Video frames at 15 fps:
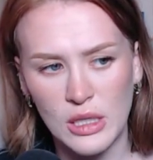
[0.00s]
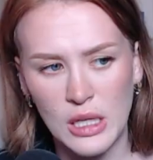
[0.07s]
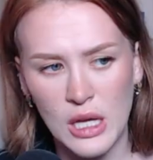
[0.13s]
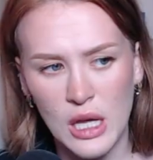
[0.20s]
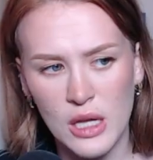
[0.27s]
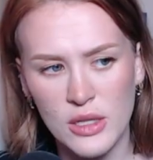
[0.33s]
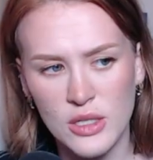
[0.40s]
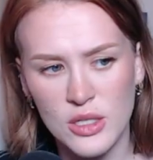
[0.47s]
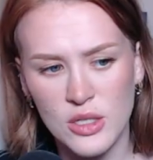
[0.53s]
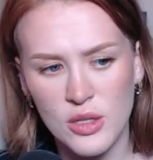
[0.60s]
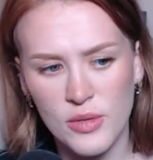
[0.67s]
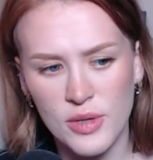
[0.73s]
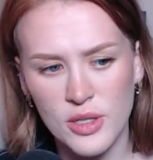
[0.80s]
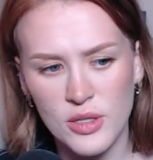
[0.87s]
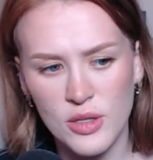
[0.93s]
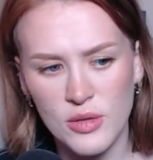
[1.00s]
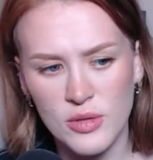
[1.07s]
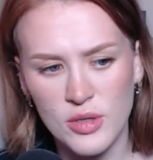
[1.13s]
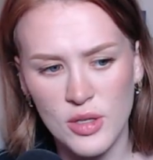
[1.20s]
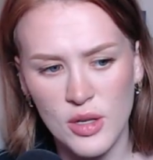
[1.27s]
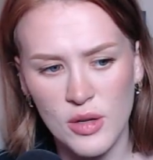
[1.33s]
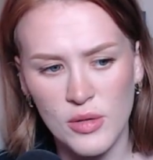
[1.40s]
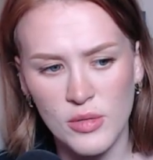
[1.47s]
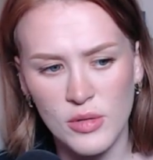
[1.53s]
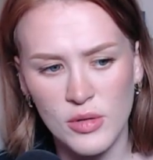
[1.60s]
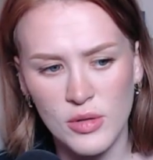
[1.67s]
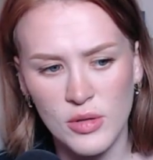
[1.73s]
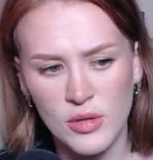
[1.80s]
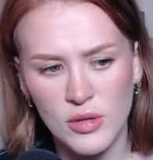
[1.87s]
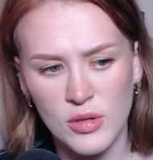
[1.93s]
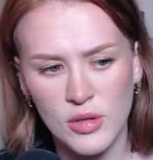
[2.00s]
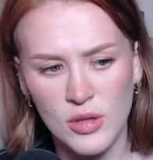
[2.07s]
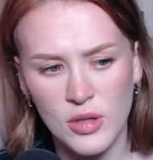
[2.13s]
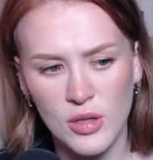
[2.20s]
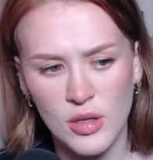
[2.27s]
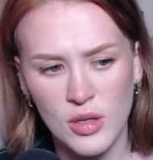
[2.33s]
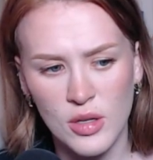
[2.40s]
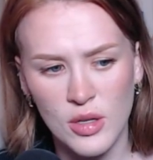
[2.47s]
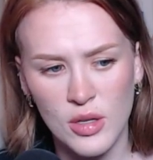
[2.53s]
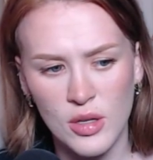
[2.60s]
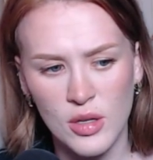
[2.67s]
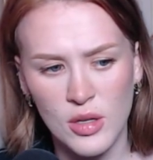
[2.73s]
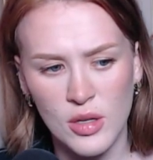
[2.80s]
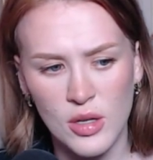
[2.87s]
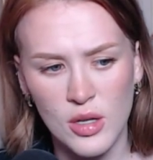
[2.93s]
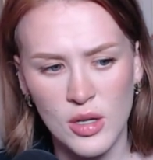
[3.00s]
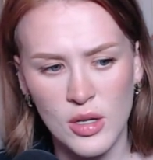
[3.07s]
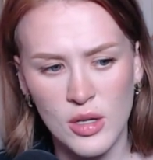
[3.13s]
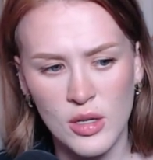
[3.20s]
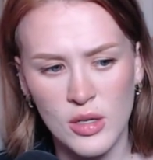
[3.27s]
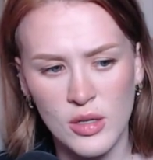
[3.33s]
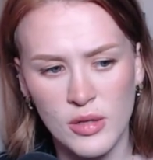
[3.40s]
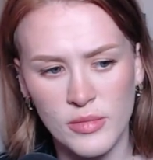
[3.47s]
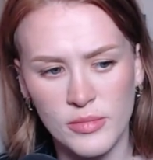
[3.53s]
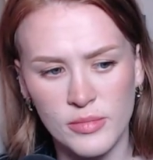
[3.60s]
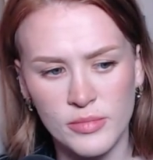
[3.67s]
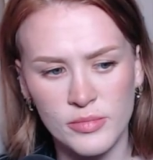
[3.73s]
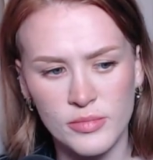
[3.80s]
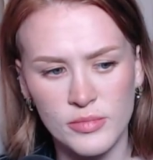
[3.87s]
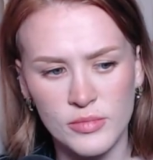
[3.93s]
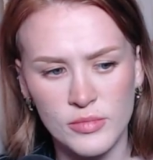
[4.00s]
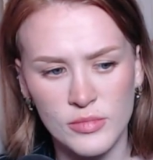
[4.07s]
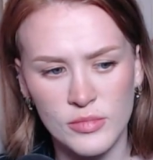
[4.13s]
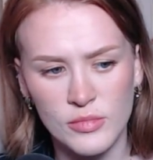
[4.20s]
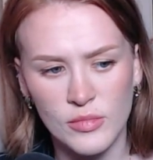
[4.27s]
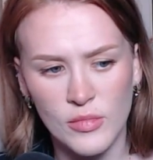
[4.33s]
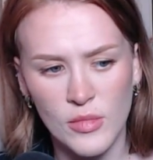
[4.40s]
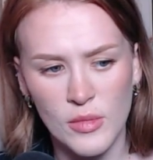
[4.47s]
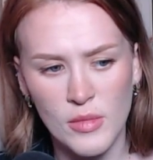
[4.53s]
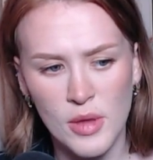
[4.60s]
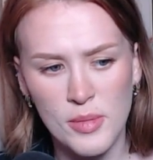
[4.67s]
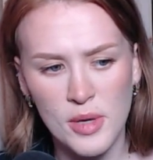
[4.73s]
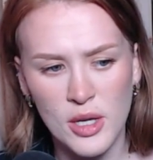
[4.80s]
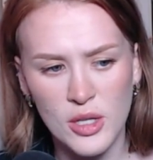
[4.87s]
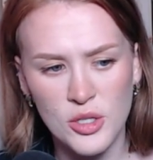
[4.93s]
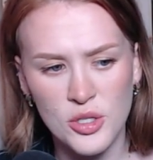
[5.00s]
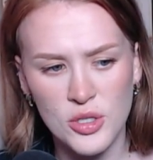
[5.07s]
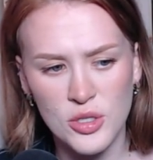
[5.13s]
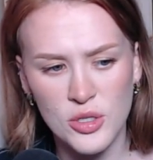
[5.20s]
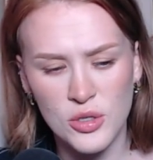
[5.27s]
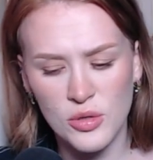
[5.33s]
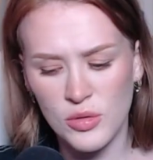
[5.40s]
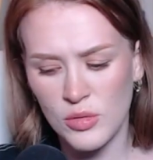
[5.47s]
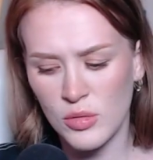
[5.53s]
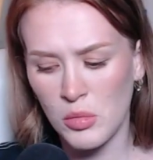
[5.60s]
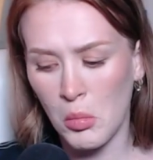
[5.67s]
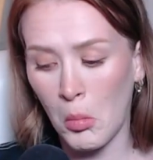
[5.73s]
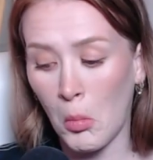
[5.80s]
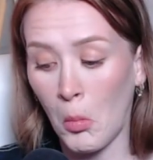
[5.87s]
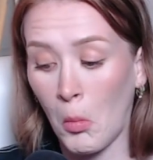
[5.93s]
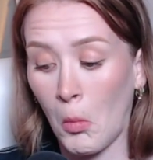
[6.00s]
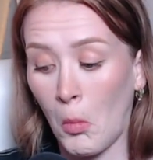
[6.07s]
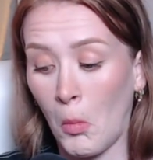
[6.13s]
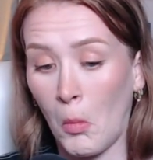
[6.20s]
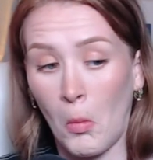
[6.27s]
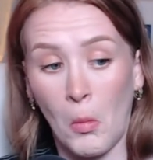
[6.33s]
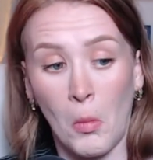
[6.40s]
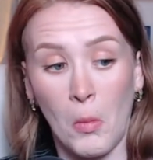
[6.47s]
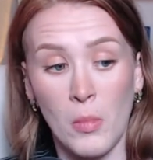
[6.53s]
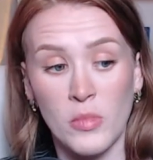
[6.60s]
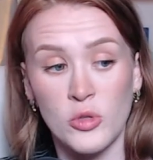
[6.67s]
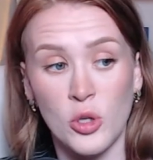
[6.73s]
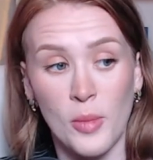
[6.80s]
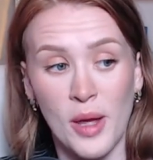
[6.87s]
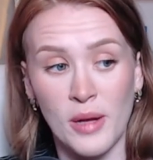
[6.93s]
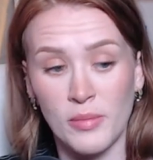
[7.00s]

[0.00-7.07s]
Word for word: Uh, this is going so slow. Um, maybe I can just do Don't